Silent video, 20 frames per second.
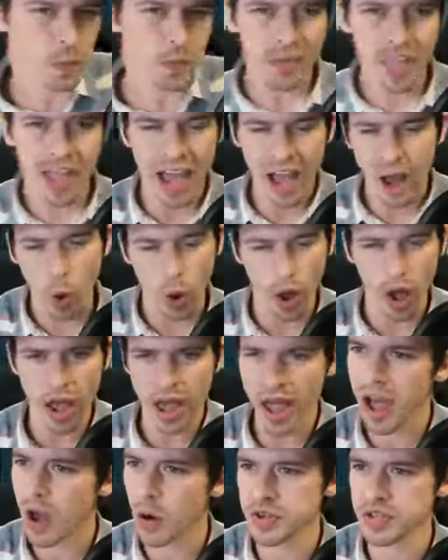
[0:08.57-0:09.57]

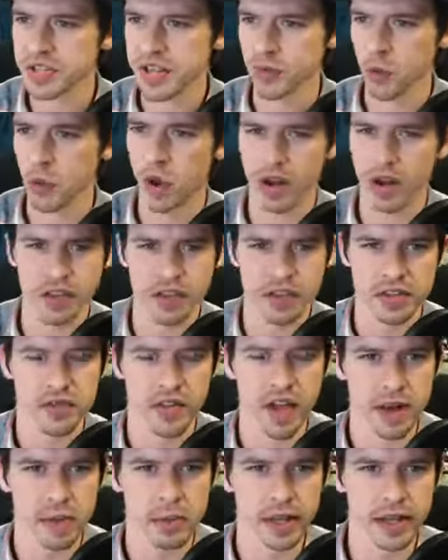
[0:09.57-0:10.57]
How is everyone on this
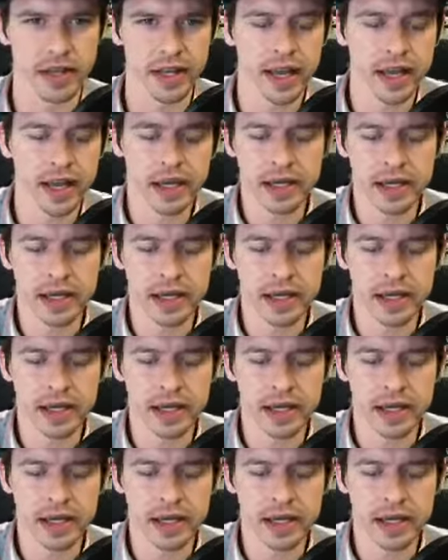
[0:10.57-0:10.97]
fine Monday?